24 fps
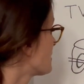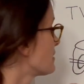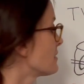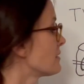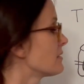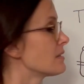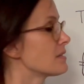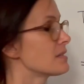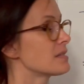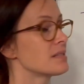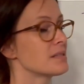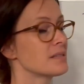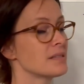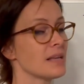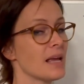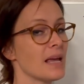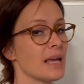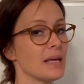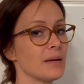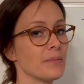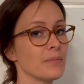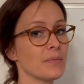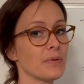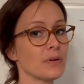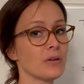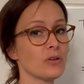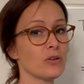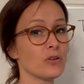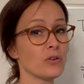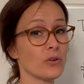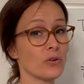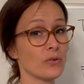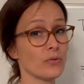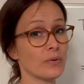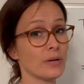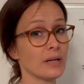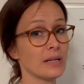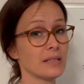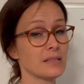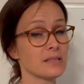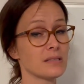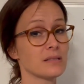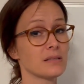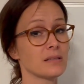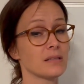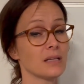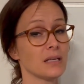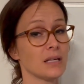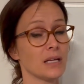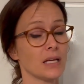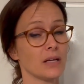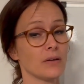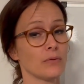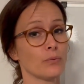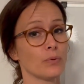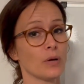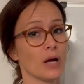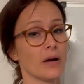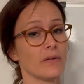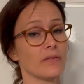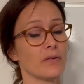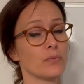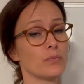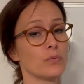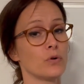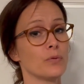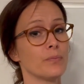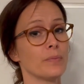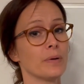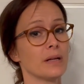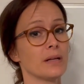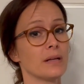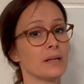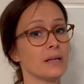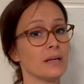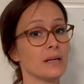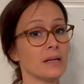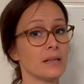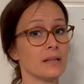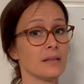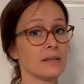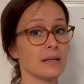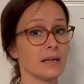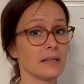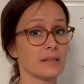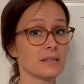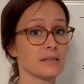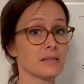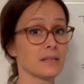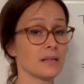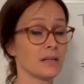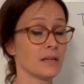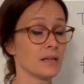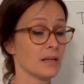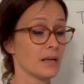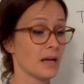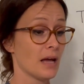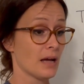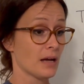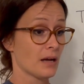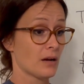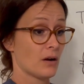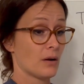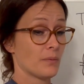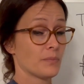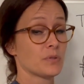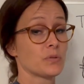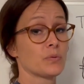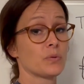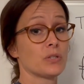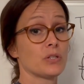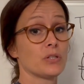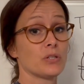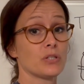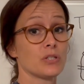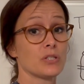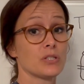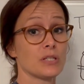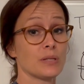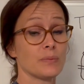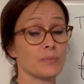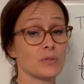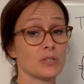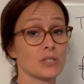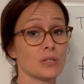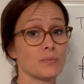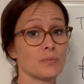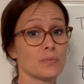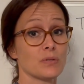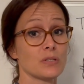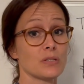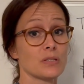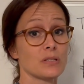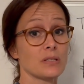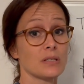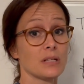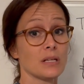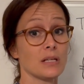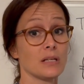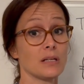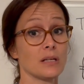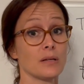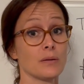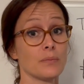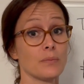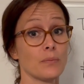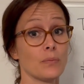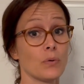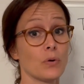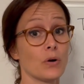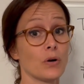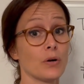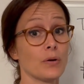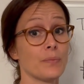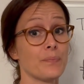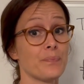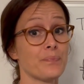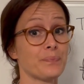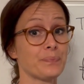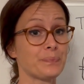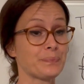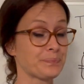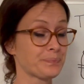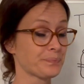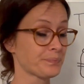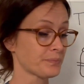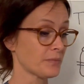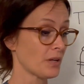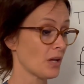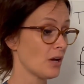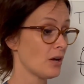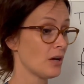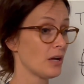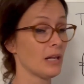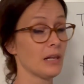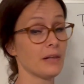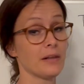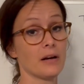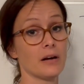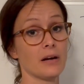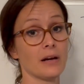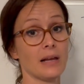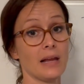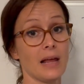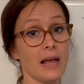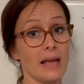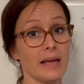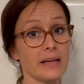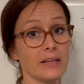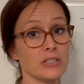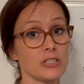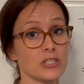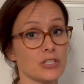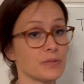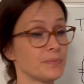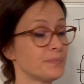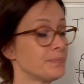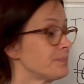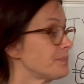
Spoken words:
the same cure rates if we have a woman that comes with her symptoms in a more elderly age.